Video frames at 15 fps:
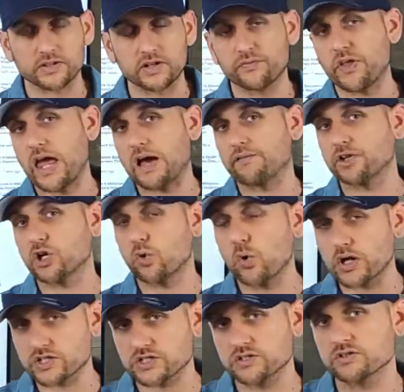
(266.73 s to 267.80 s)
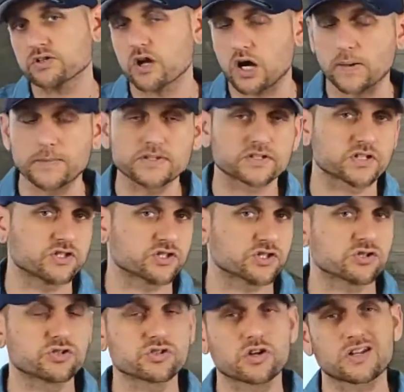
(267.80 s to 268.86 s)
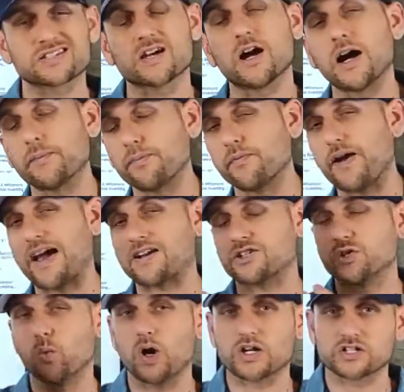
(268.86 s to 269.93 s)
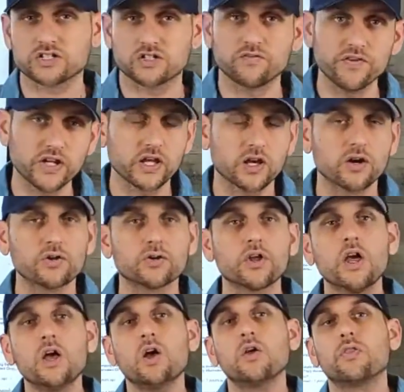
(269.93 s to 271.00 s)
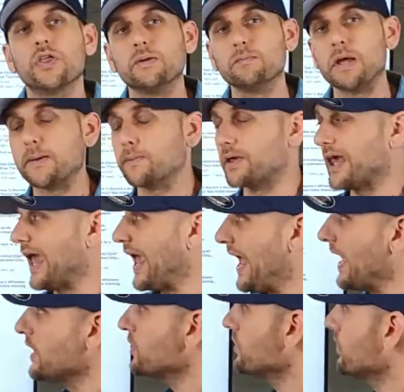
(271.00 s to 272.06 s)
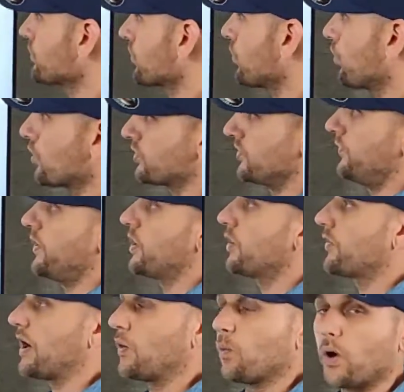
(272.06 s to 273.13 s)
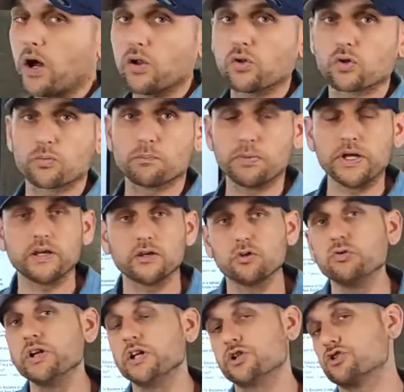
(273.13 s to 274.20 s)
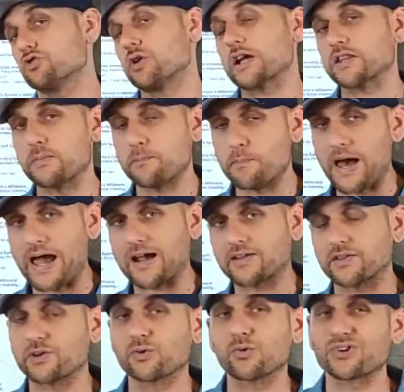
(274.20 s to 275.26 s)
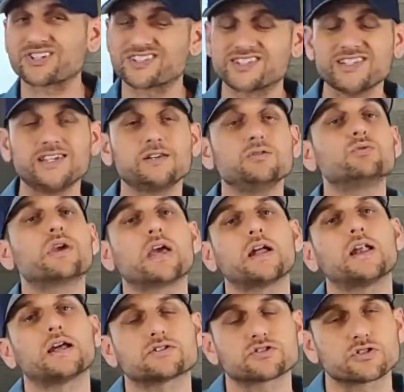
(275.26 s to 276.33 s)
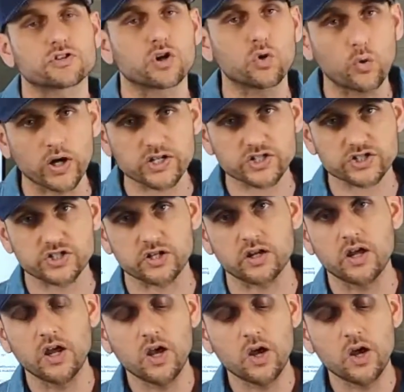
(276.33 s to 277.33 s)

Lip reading: And if they have any questions, comments, concerns on top of actually watching the video, then maybe A, you didn't record the video that well, or B, you need to direct them back there, or C, you can't answer the question.